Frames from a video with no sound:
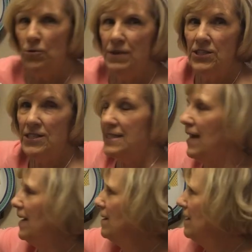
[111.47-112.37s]
We just
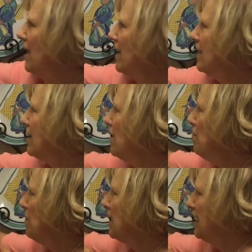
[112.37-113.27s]
had a lot of
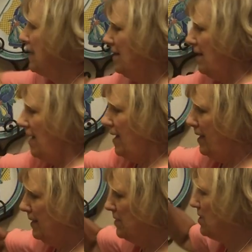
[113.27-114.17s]
company, and